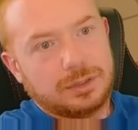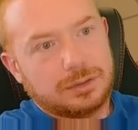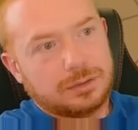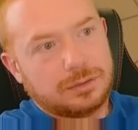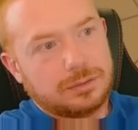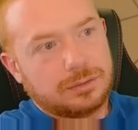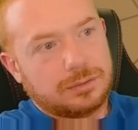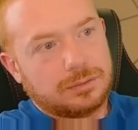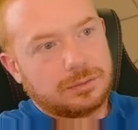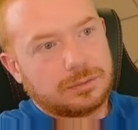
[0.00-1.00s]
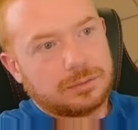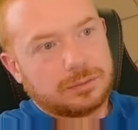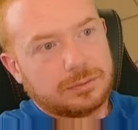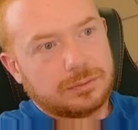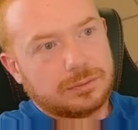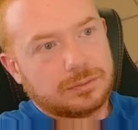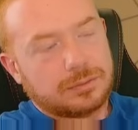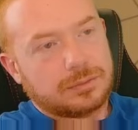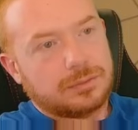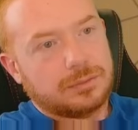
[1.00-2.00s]

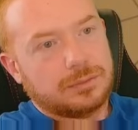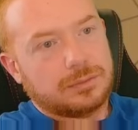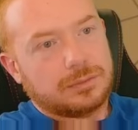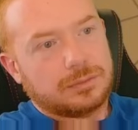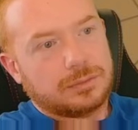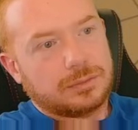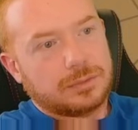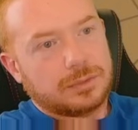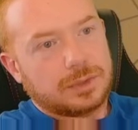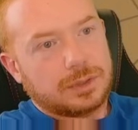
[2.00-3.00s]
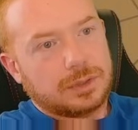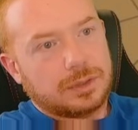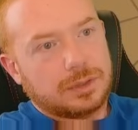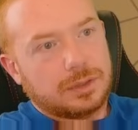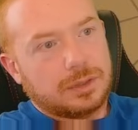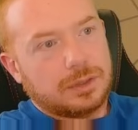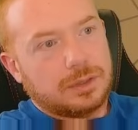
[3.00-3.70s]
[no speech]